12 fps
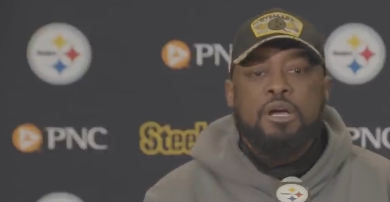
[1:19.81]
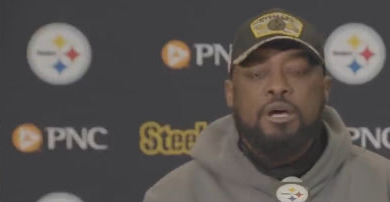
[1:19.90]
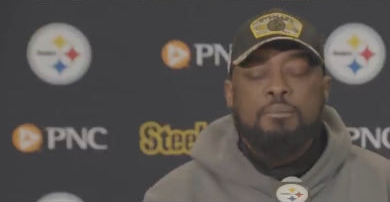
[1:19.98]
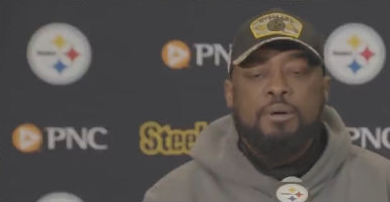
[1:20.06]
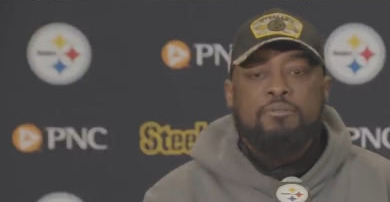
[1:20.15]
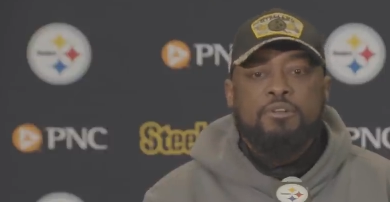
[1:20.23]

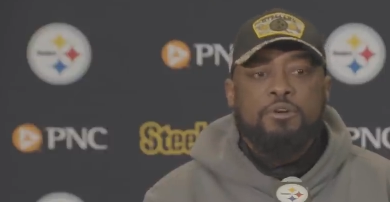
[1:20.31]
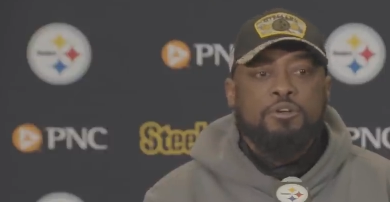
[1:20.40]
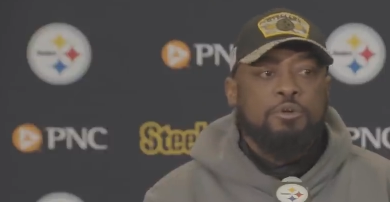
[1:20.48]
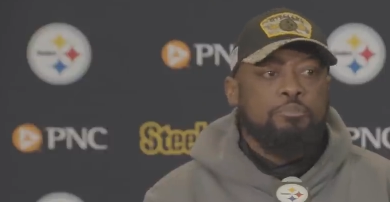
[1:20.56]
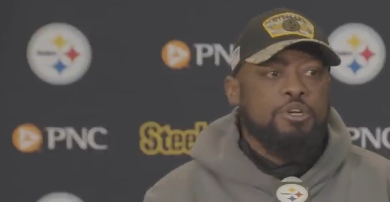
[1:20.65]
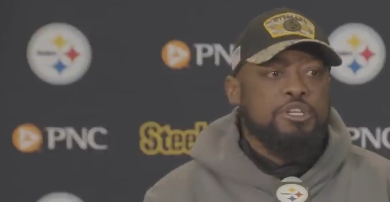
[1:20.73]
Speaker 1: Um, I've
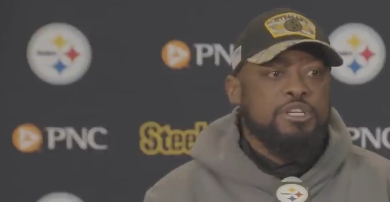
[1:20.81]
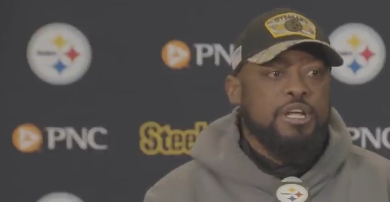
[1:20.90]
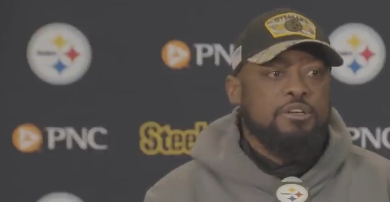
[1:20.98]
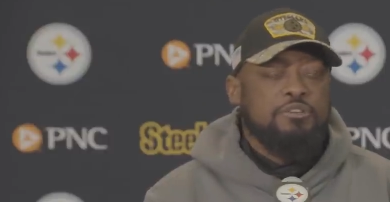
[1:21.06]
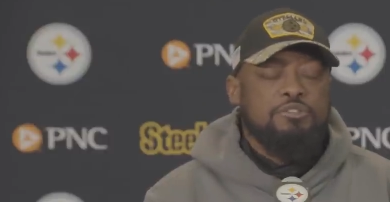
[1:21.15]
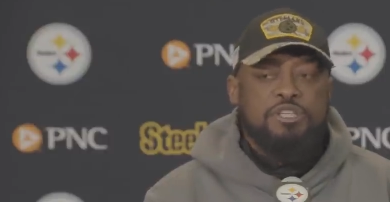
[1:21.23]
learned to
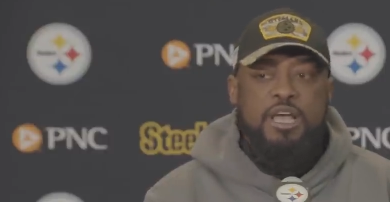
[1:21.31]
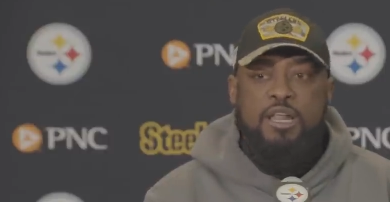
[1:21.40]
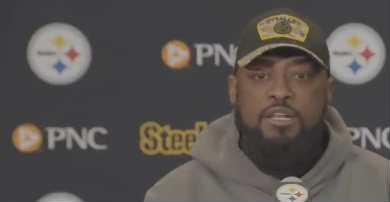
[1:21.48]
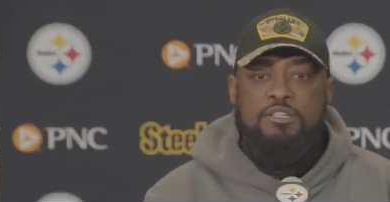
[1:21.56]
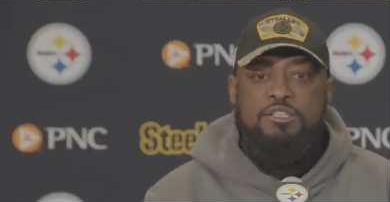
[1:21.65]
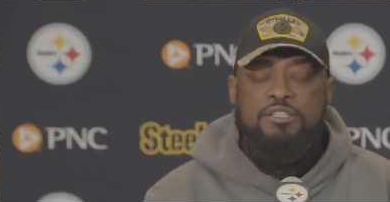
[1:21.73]
appreciate those
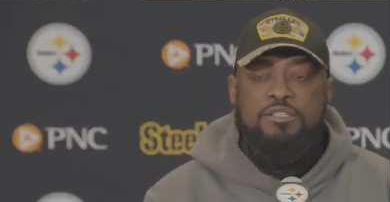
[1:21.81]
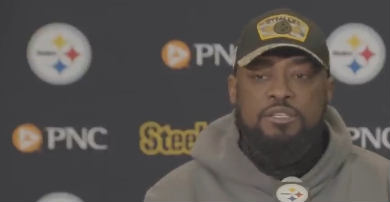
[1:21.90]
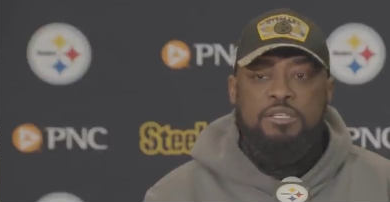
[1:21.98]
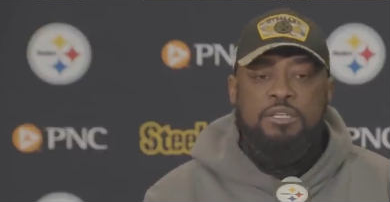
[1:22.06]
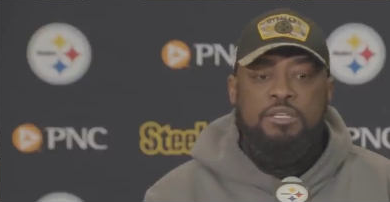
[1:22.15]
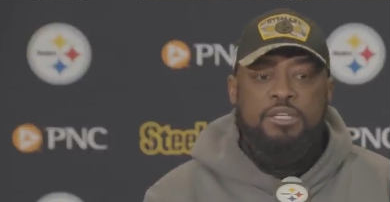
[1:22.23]
challenges.
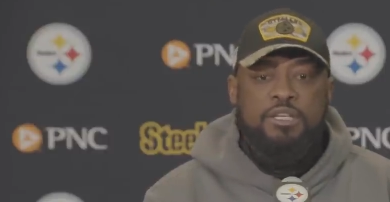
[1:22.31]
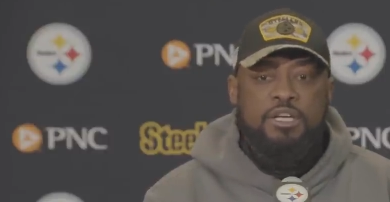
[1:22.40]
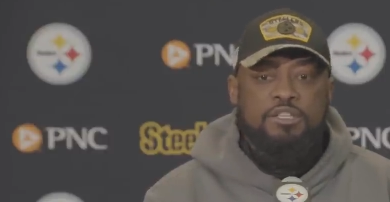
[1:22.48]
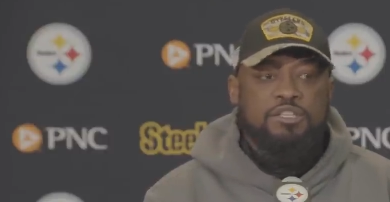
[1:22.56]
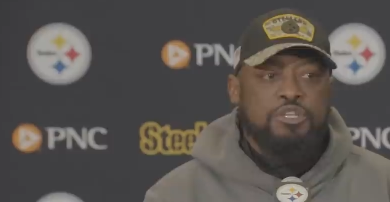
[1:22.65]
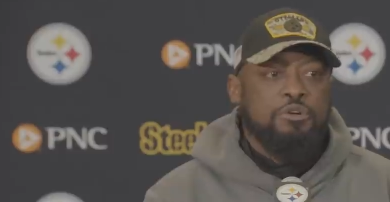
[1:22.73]
The
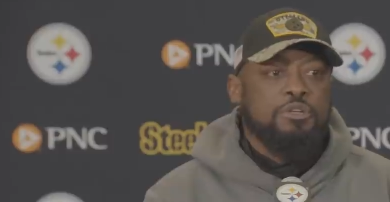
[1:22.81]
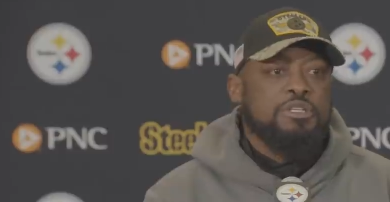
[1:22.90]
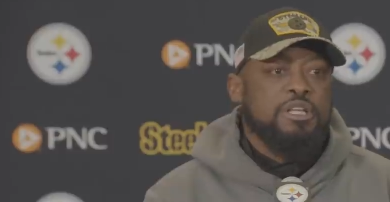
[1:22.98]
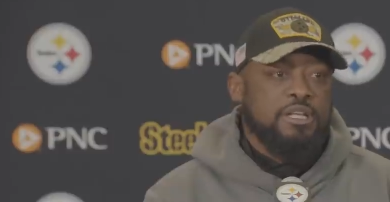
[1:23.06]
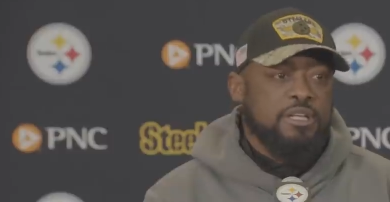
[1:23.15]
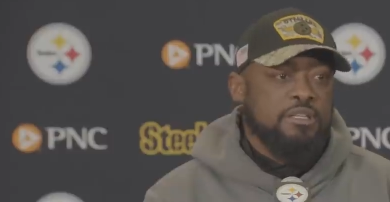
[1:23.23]

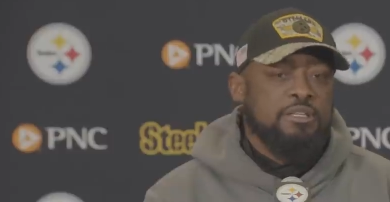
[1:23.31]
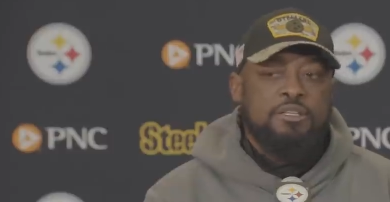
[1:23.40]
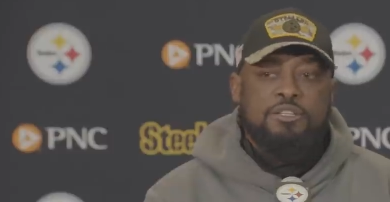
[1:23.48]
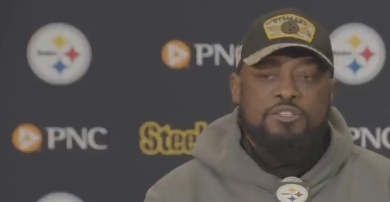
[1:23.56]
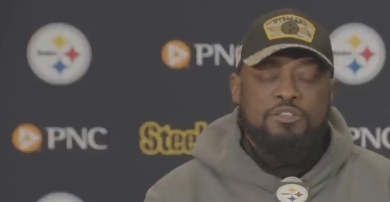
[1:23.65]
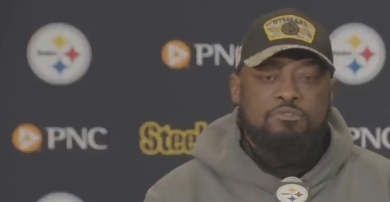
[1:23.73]
uncertainty
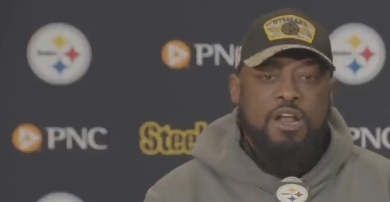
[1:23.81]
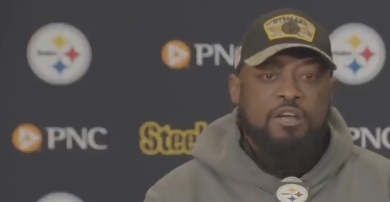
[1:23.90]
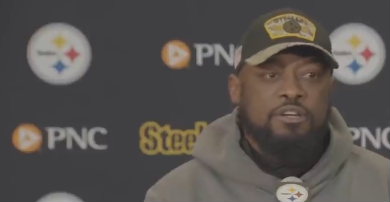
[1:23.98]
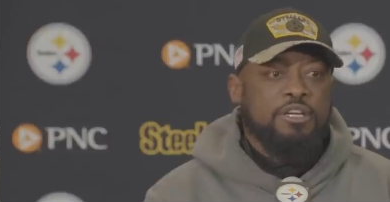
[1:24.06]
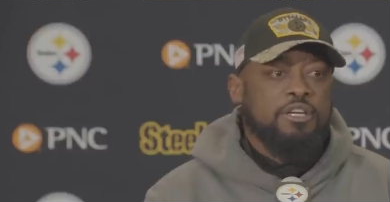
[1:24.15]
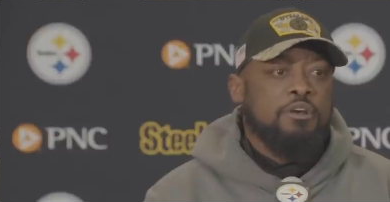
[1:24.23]

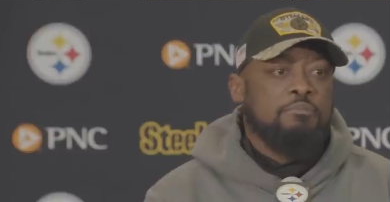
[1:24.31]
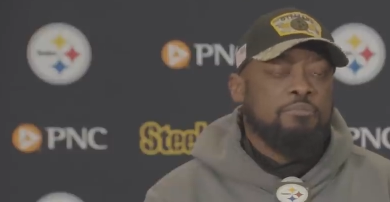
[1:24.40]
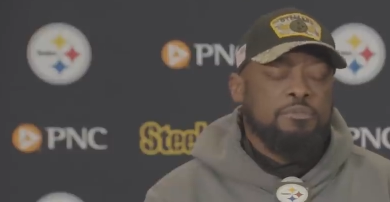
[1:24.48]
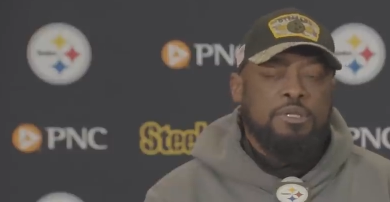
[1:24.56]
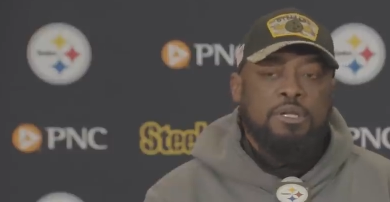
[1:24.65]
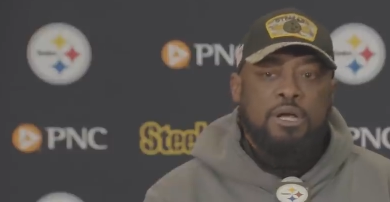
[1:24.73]
surrounding
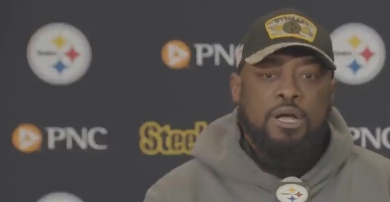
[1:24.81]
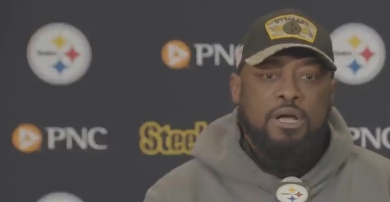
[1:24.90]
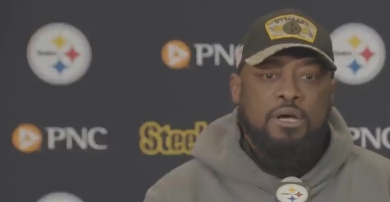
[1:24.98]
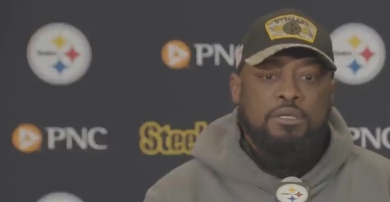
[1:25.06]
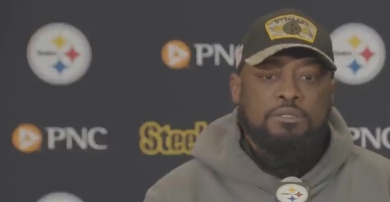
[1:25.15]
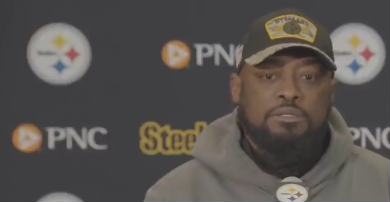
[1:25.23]
them
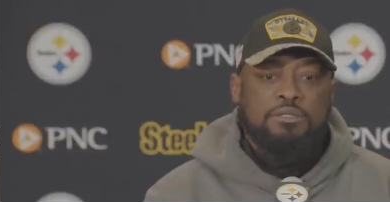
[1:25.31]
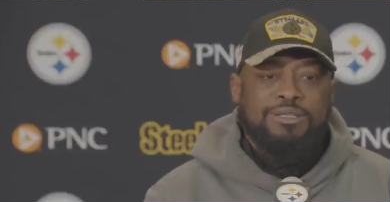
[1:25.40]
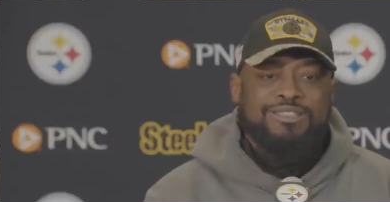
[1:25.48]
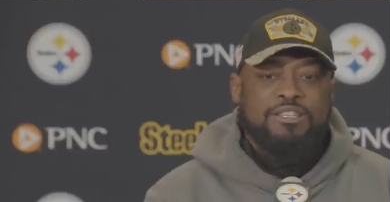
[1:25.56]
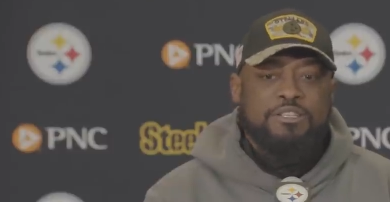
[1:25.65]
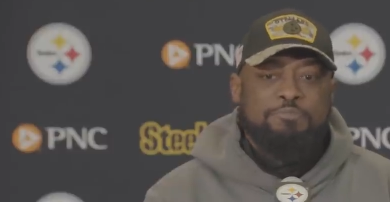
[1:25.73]
uh,
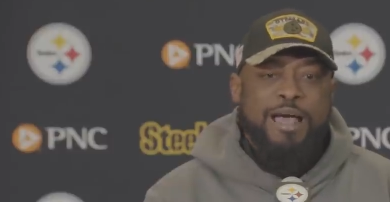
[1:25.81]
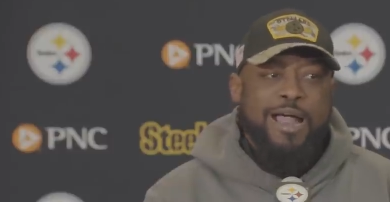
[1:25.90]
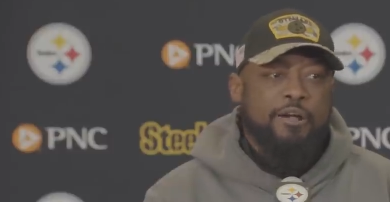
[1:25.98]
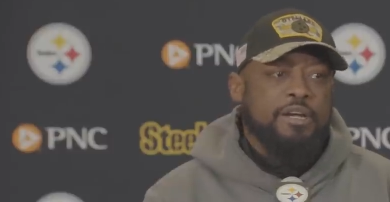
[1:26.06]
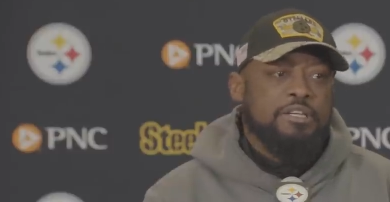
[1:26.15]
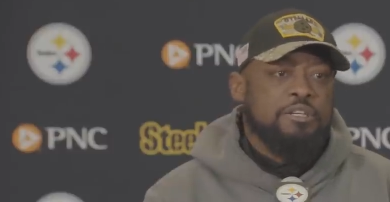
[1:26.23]
is
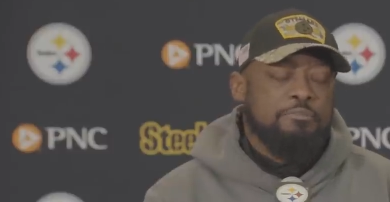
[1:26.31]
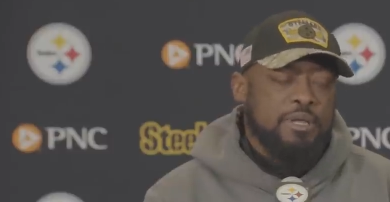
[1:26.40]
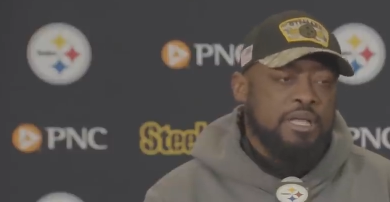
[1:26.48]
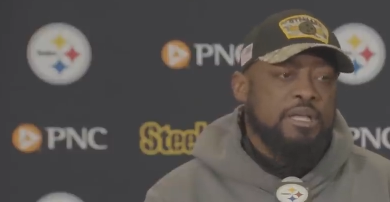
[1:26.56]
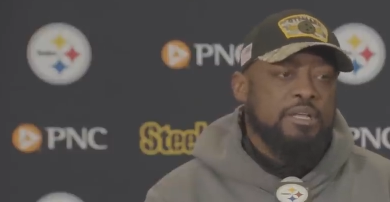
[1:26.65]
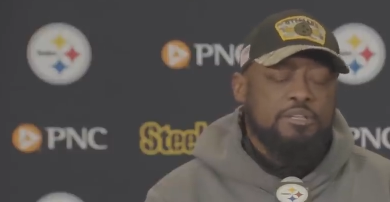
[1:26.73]
inspiring to
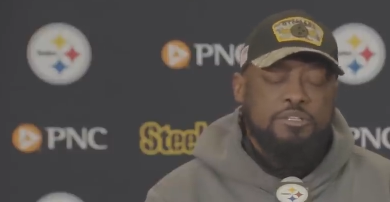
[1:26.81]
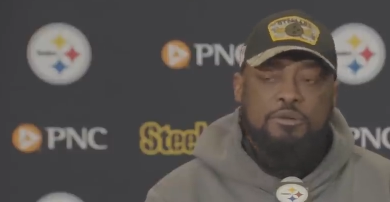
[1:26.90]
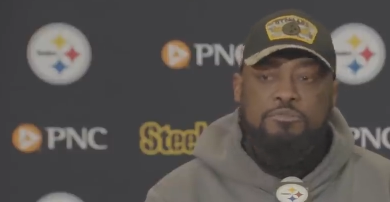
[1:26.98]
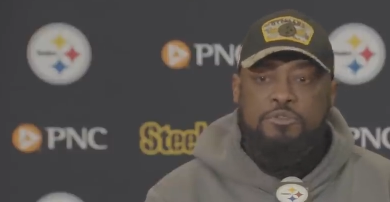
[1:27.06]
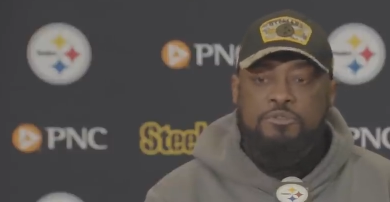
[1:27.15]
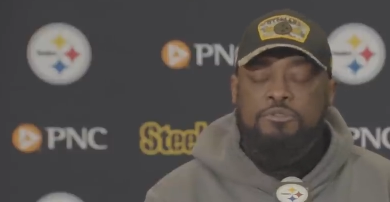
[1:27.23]
me in
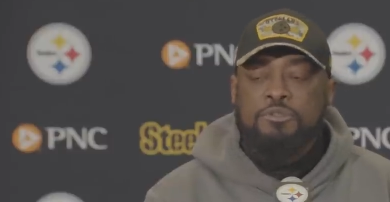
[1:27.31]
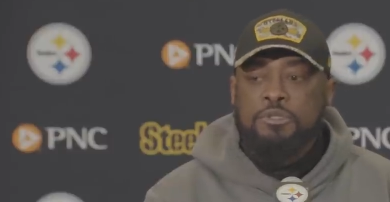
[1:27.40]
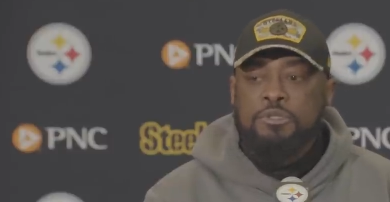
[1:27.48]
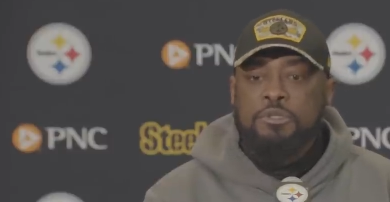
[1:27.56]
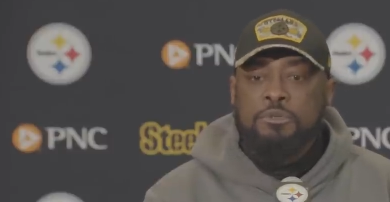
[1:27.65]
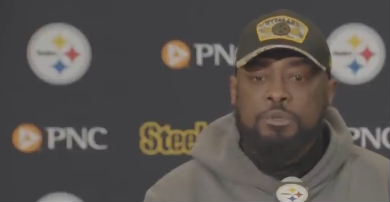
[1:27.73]
terms of
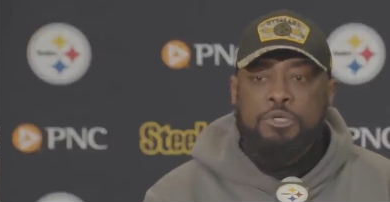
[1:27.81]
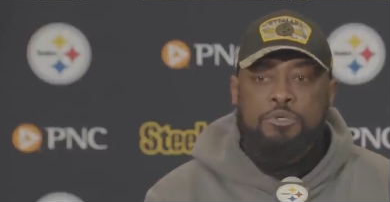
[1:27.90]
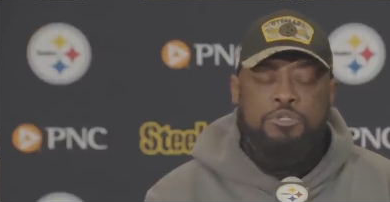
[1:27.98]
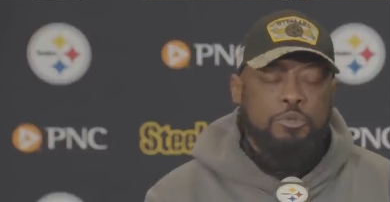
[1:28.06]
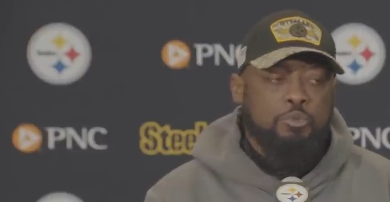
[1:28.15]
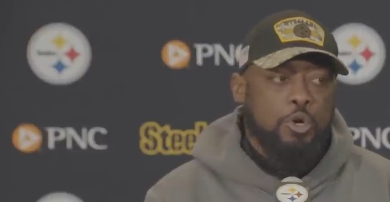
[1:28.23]

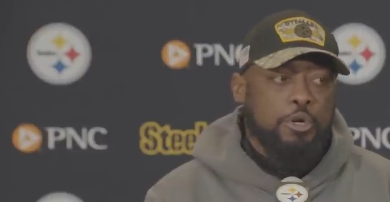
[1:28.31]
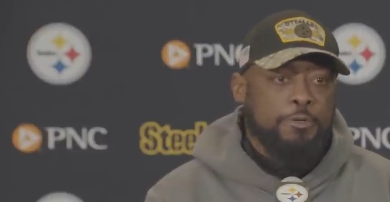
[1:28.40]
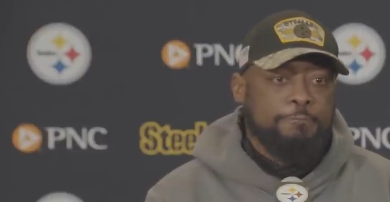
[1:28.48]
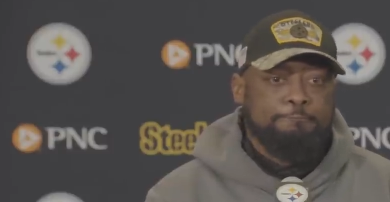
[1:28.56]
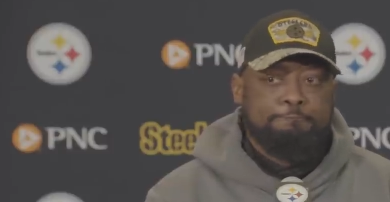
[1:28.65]
producing work.